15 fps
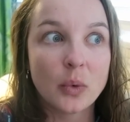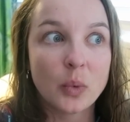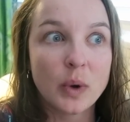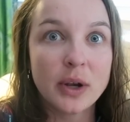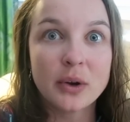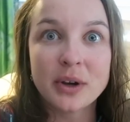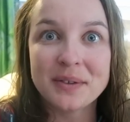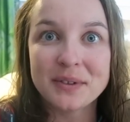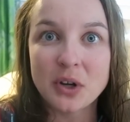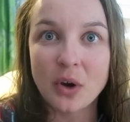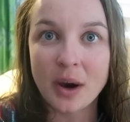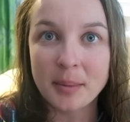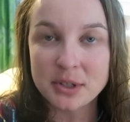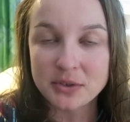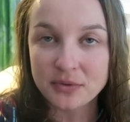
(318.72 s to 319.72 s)
we don't even
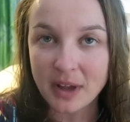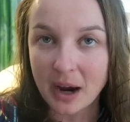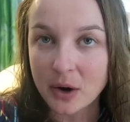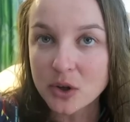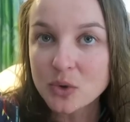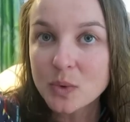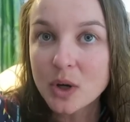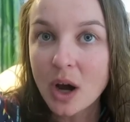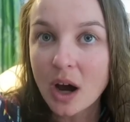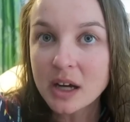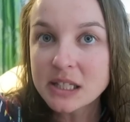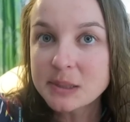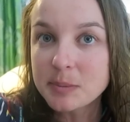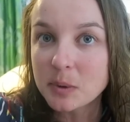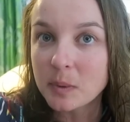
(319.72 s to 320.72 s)
know how much flowers would
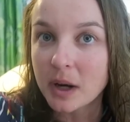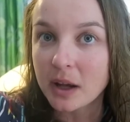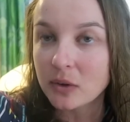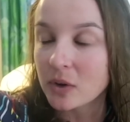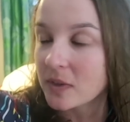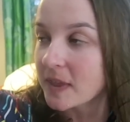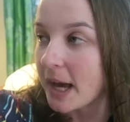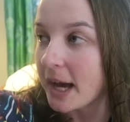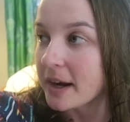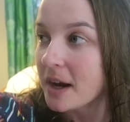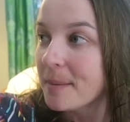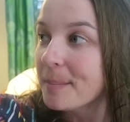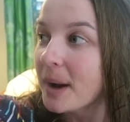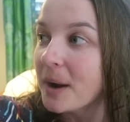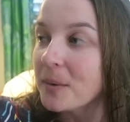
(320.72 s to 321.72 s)
cost, but when I looked that
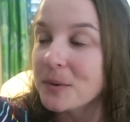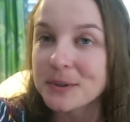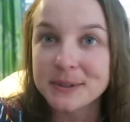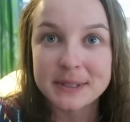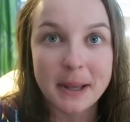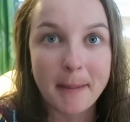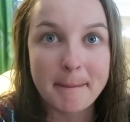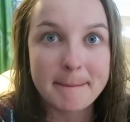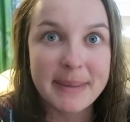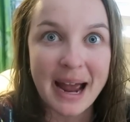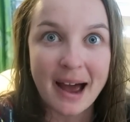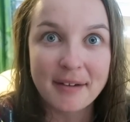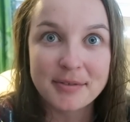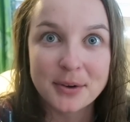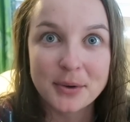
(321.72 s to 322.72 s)
up, I was
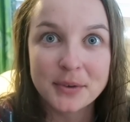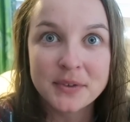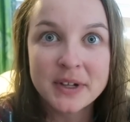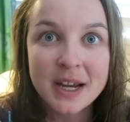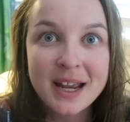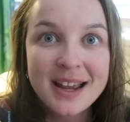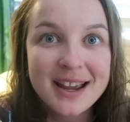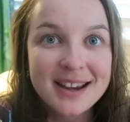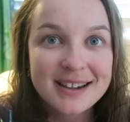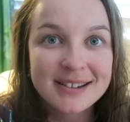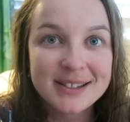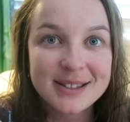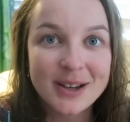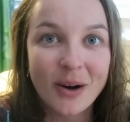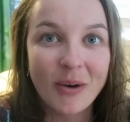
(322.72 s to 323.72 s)
baffled.
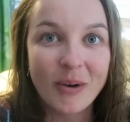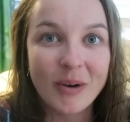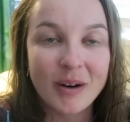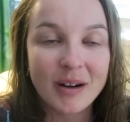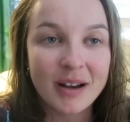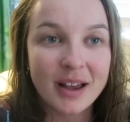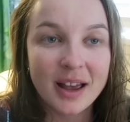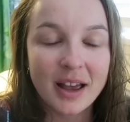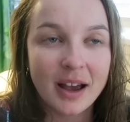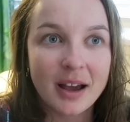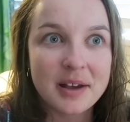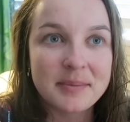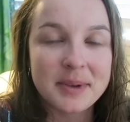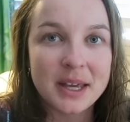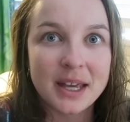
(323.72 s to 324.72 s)
So,
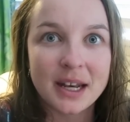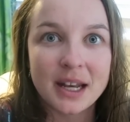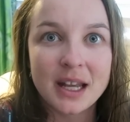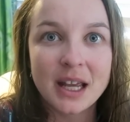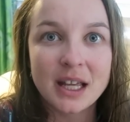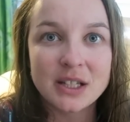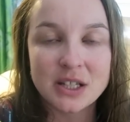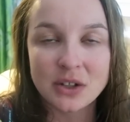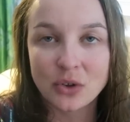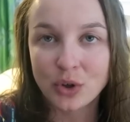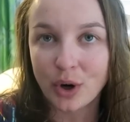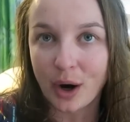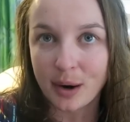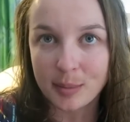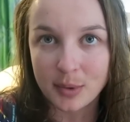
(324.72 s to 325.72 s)
I mean, it's
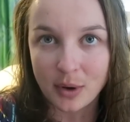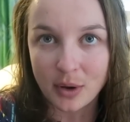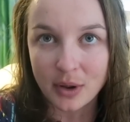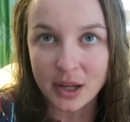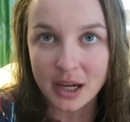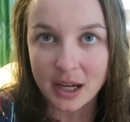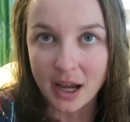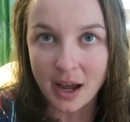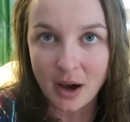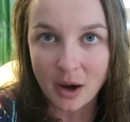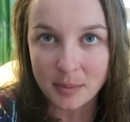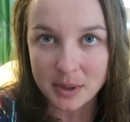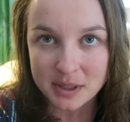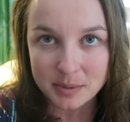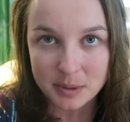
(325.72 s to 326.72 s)
incredible, like
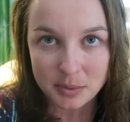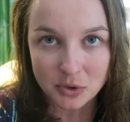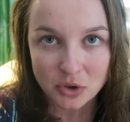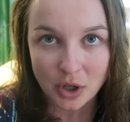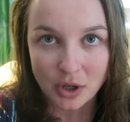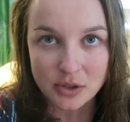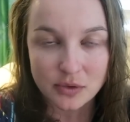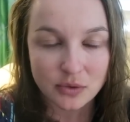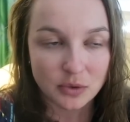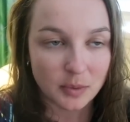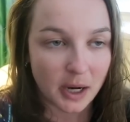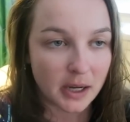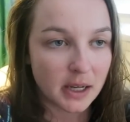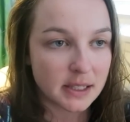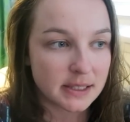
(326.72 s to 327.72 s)
how much people charge for
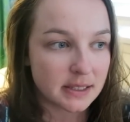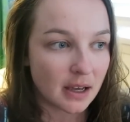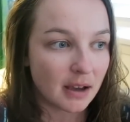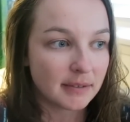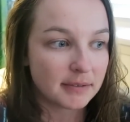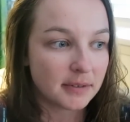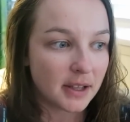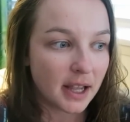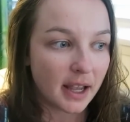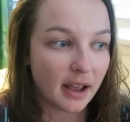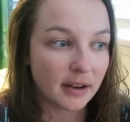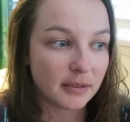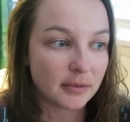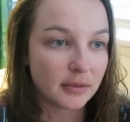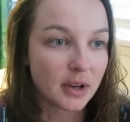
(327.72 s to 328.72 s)
wedding stuff.
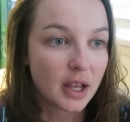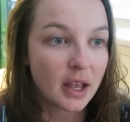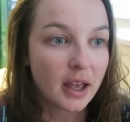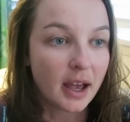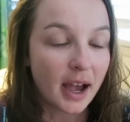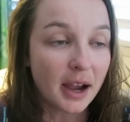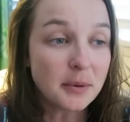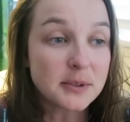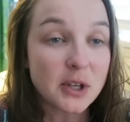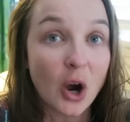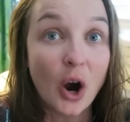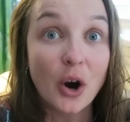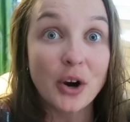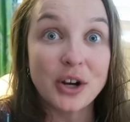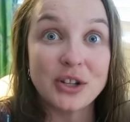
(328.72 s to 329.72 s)
And I was
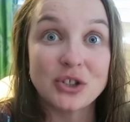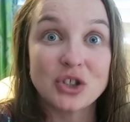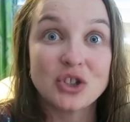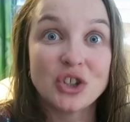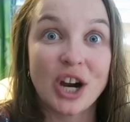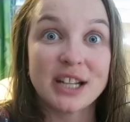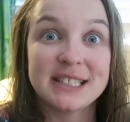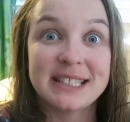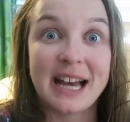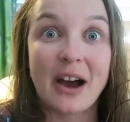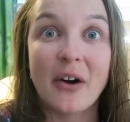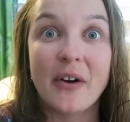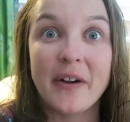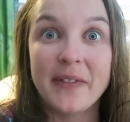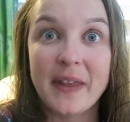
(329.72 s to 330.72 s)
already stressed
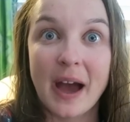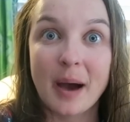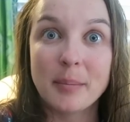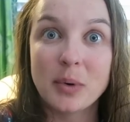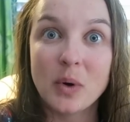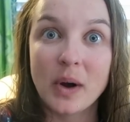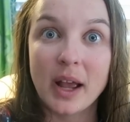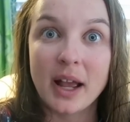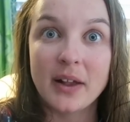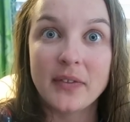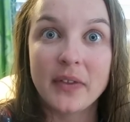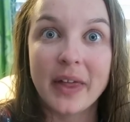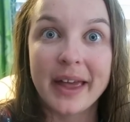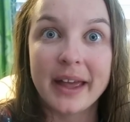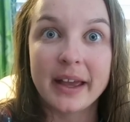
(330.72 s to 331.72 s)
out at that
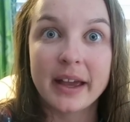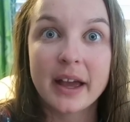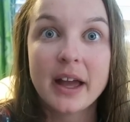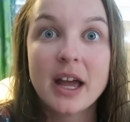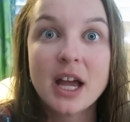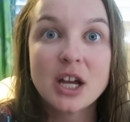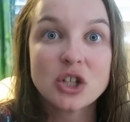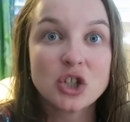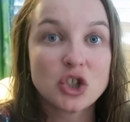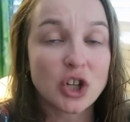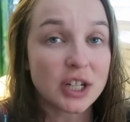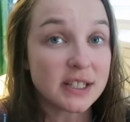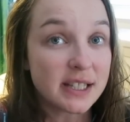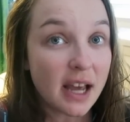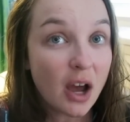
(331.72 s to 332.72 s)
point, like
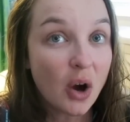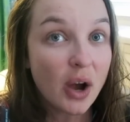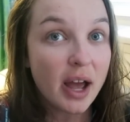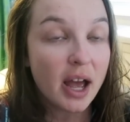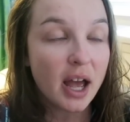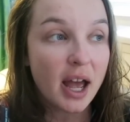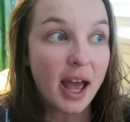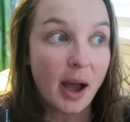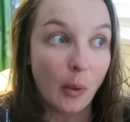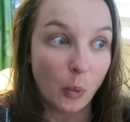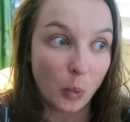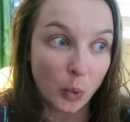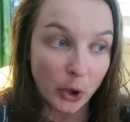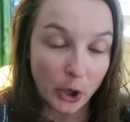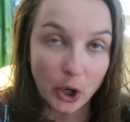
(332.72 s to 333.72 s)
stressed out
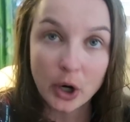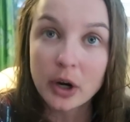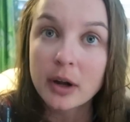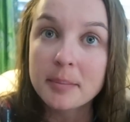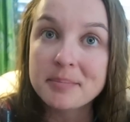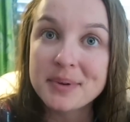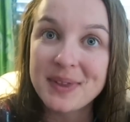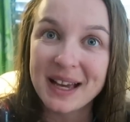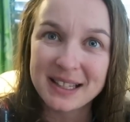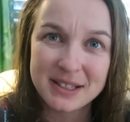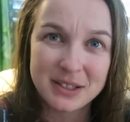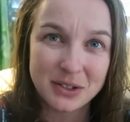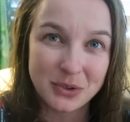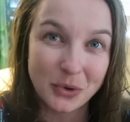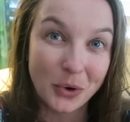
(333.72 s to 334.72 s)
at work, but
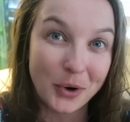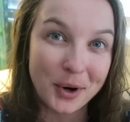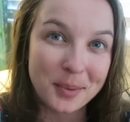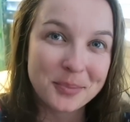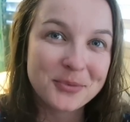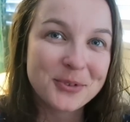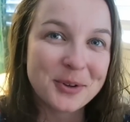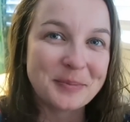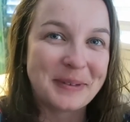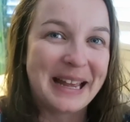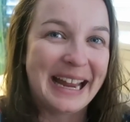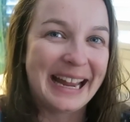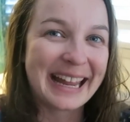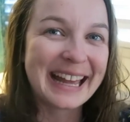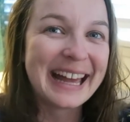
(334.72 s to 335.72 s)
that's the norm for
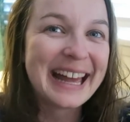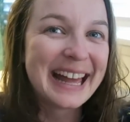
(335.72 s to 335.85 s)
me.